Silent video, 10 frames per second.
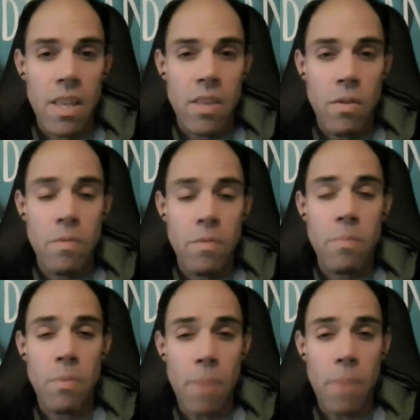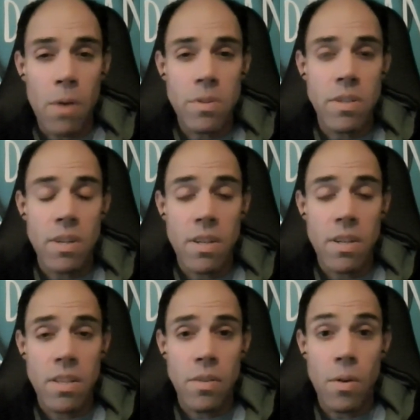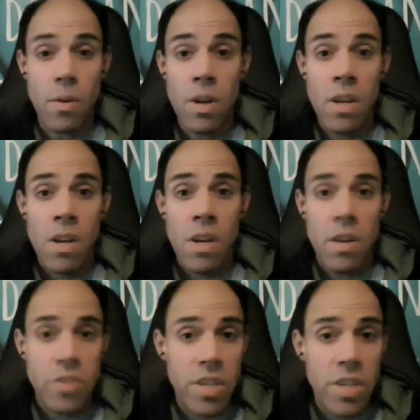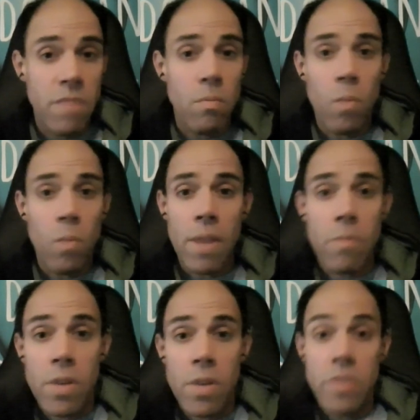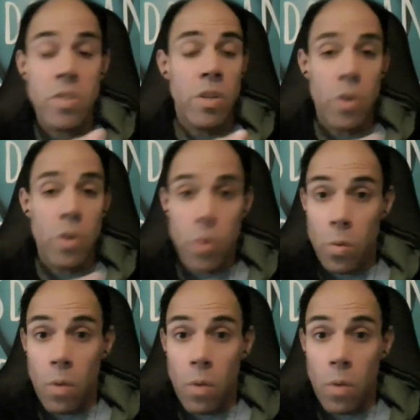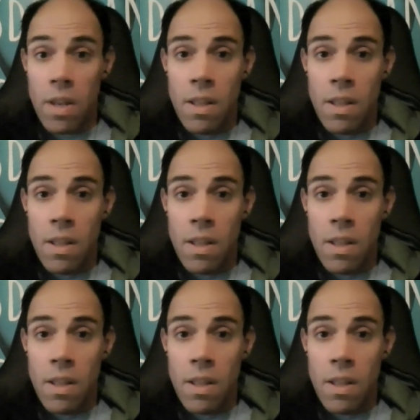You have the power to, achieve whatever it is you want.